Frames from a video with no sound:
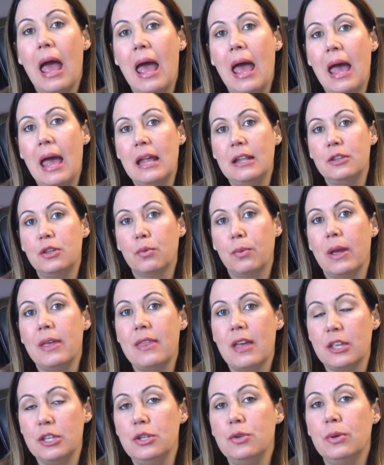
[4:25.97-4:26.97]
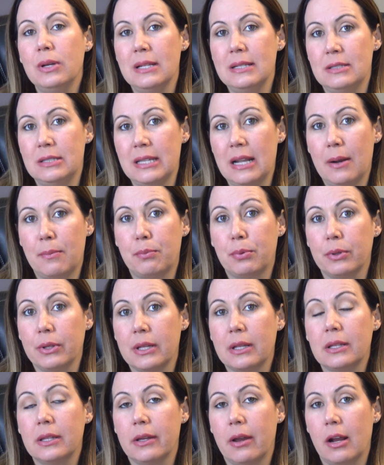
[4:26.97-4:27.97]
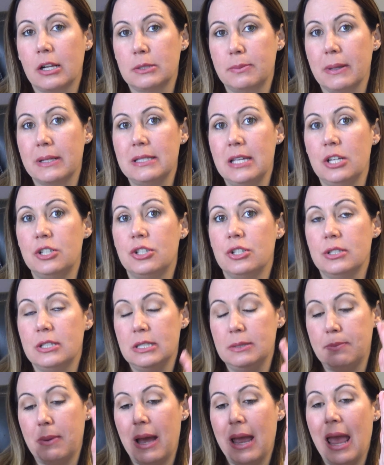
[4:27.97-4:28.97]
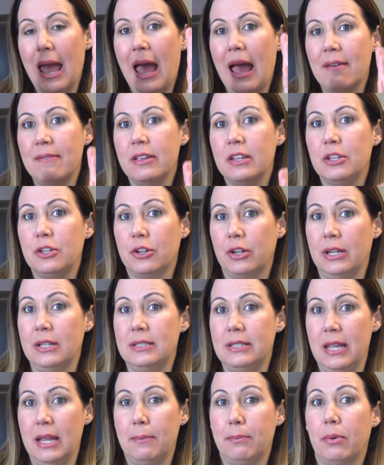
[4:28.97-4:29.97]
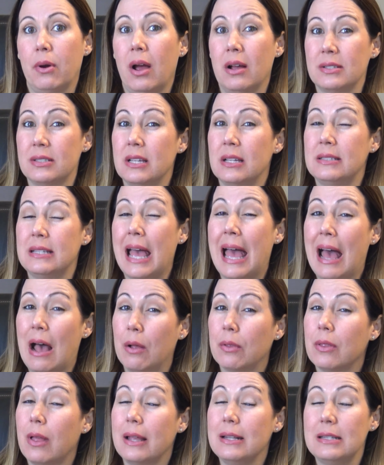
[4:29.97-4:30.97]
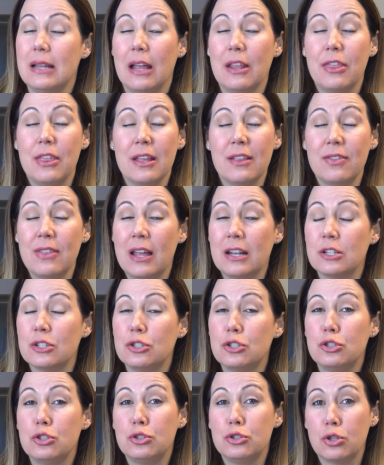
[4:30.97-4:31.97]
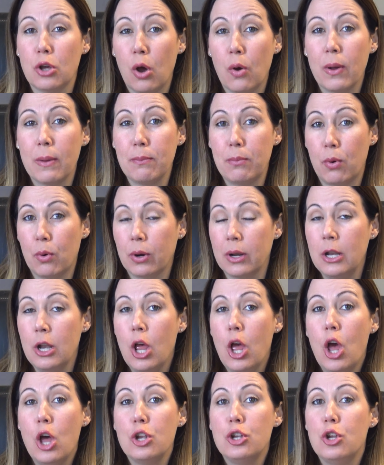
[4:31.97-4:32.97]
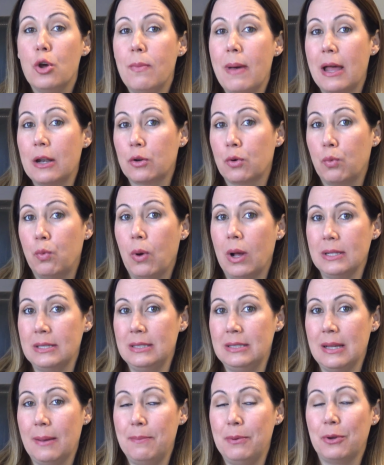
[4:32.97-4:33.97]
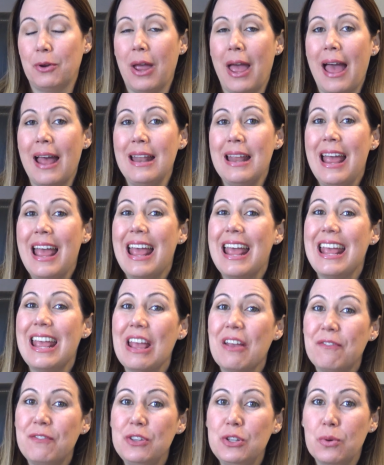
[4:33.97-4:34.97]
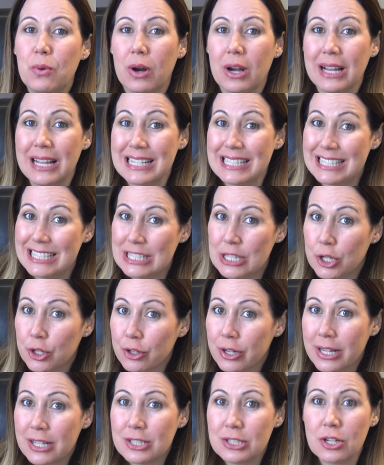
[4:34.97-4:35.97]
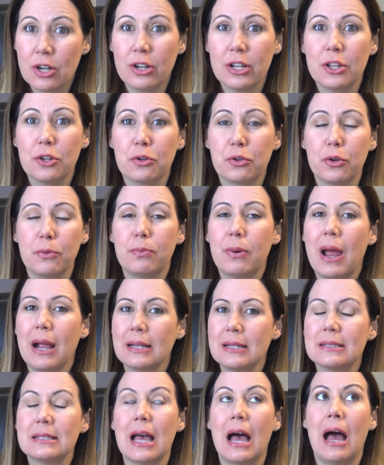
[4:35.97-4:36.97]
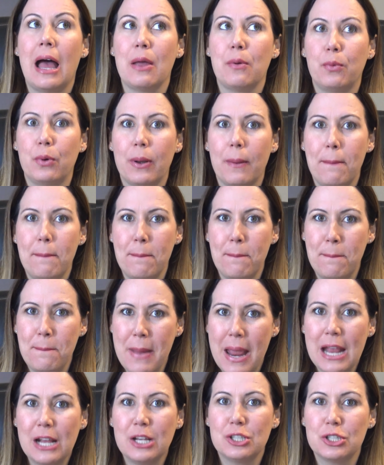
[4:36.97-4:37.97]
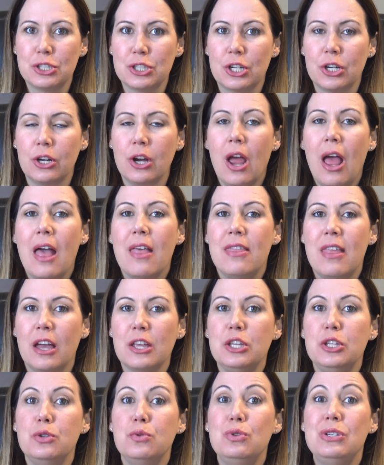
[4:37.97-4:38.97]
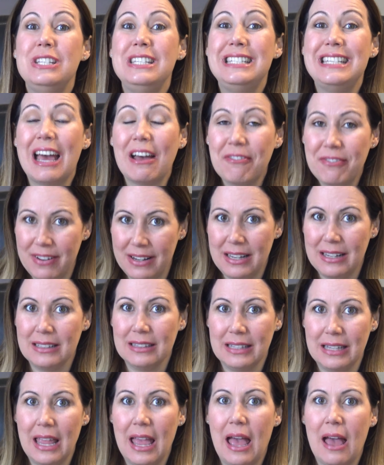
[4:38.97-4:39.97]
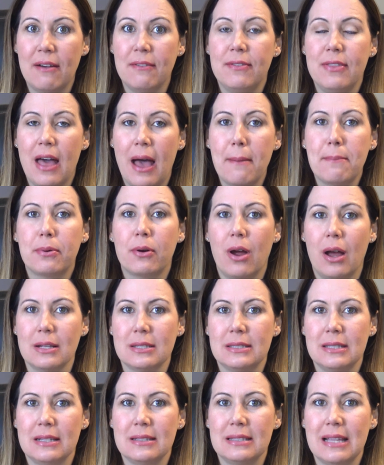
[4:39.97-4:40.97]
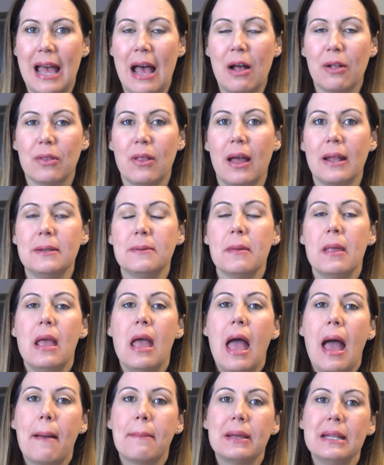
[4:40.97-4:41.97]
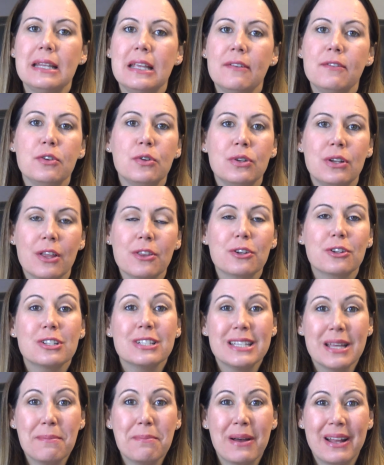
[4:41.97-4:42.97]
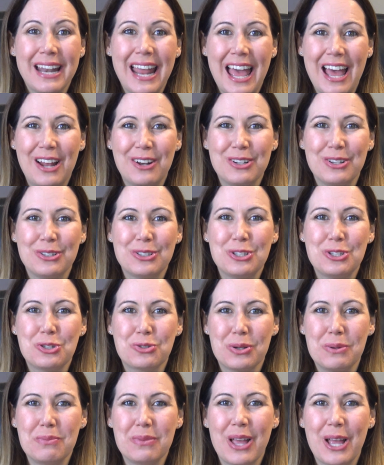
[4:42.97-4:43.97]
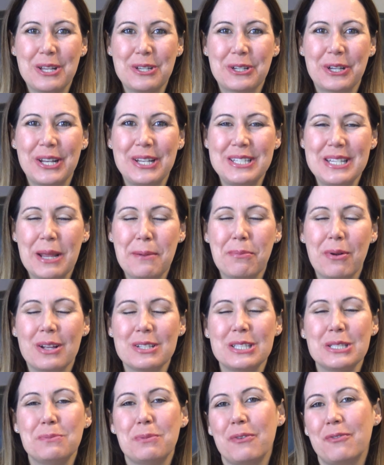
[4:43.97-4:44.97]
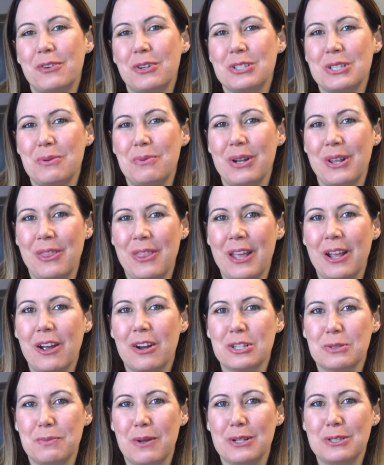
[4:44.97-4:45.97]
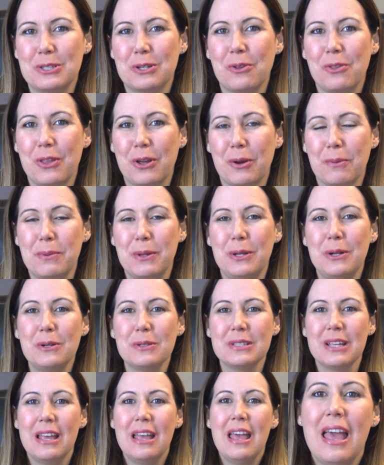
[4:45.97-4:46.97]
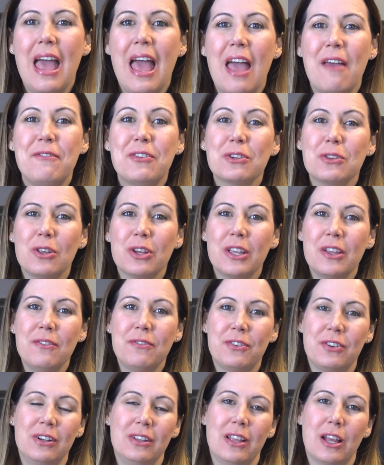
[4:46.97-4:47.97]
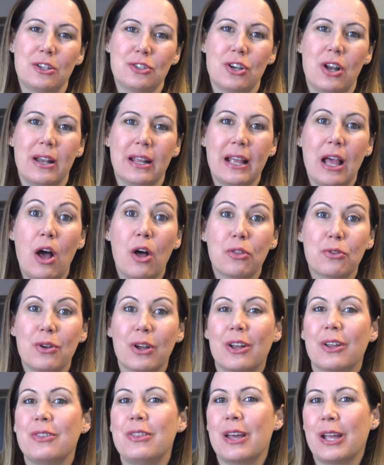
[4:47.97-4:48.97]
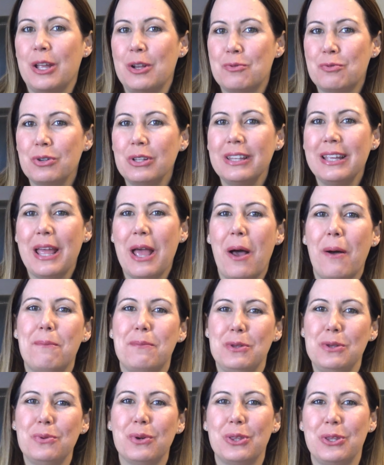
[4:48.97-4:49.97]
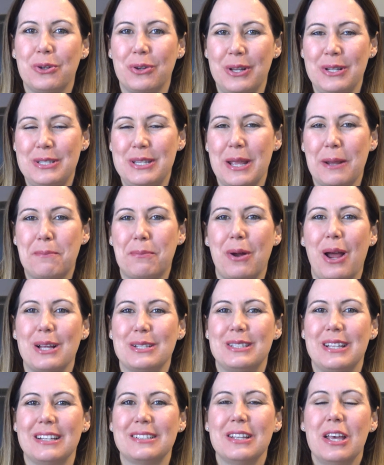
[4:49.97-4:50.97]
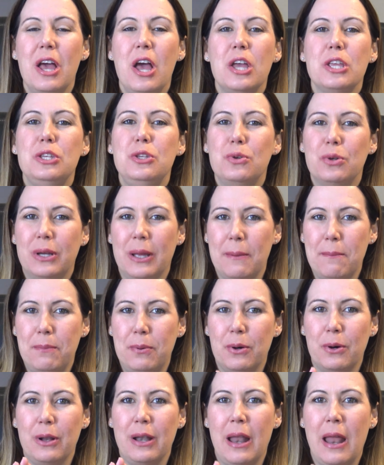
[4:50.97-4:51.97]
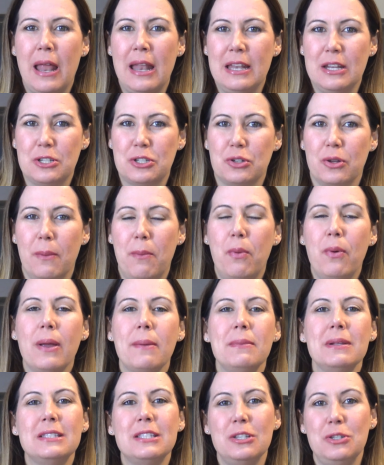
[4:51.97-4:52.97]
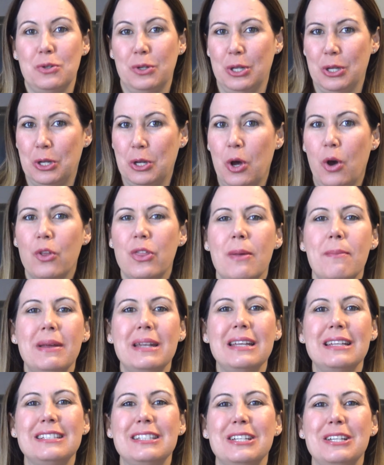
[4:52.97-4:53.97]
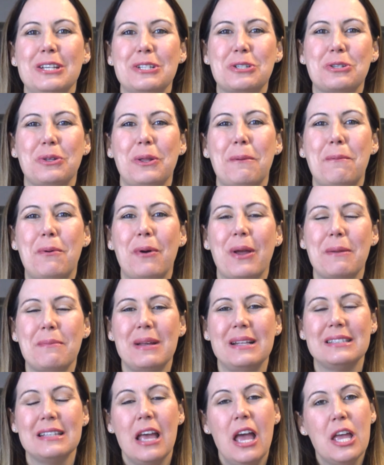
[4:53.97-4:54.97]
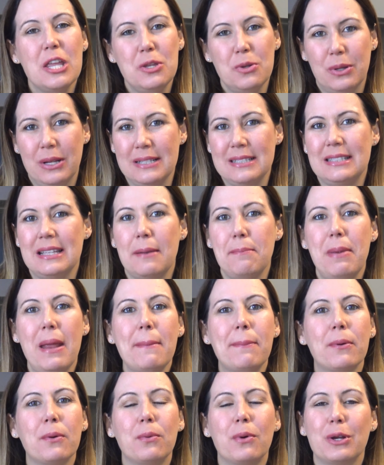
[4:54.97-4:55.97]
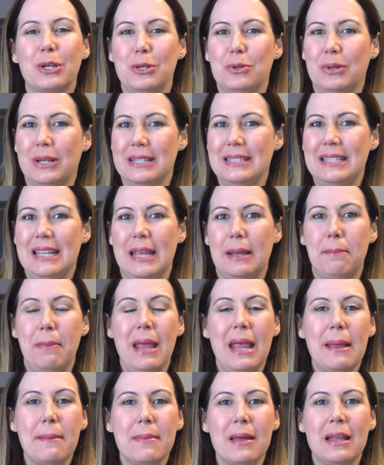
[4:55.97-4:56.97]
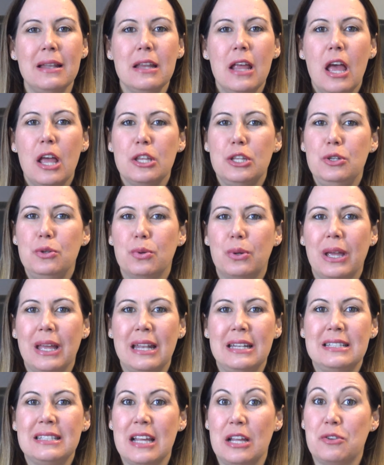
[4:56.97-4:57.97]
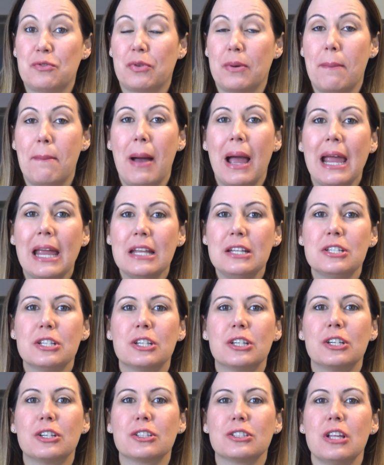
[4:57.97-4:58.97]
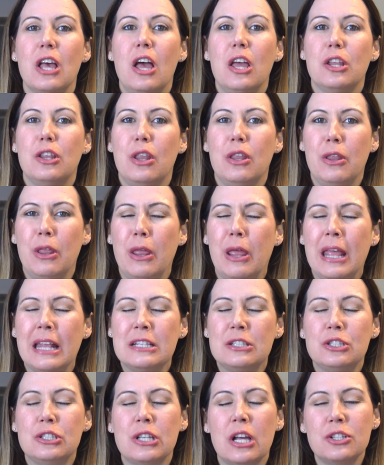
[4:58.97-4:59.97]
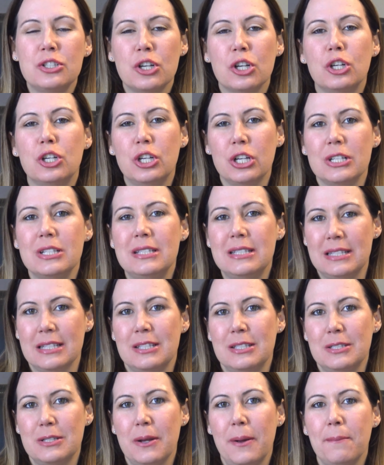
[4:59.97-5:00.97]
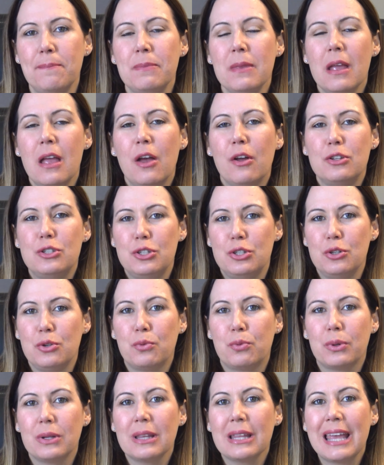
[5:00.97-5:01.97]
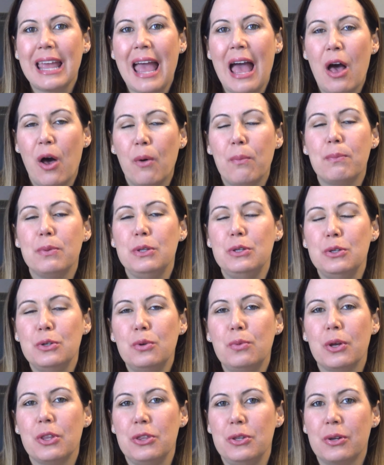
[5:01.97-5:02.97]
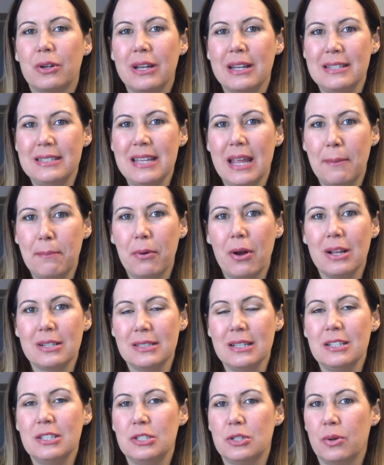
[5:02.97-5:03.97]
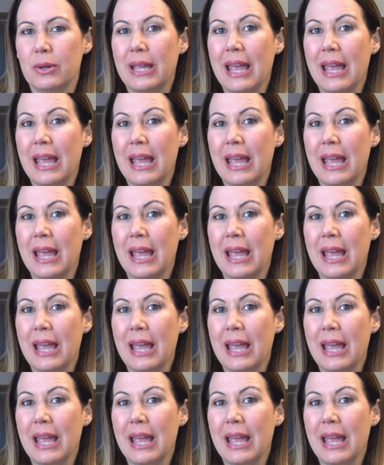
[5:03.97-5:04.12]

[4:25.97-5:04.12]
And the way that you can set up really clear expectations is by having your intake process outlined. I think that is so important, no matter what step you're at. If you are considering starting a group practice, I would make sure that you definitely have that process outlined. I'm going to give you another tip on how to streamline your intake process, but first I want to thank our sponsor, Therapy Notes. If you're looking for an electronic health record that can really help you with your intake process, you can put initial appointments and you can code them as initial appointments. You can send paperwork, you can take payment, you can send reminders, it's such a good system to really help you with your intake process. So